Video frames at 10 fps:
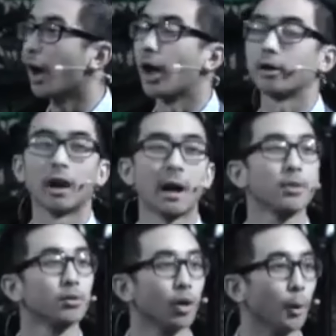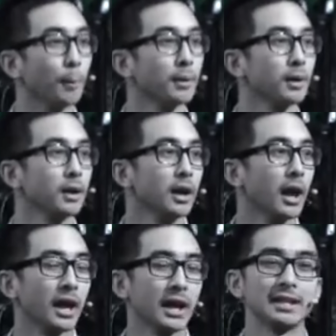I grabbed the rope
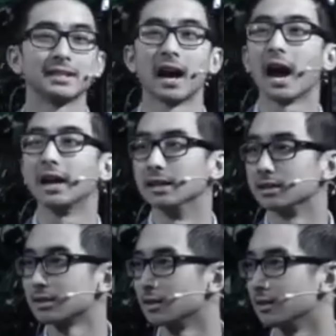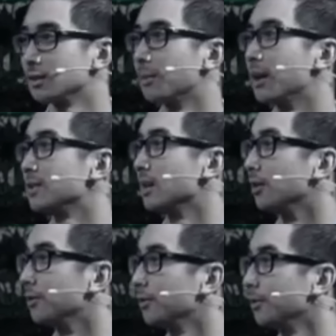and I tied it to
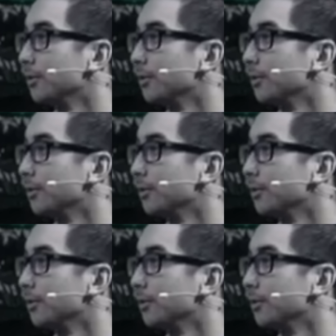myself.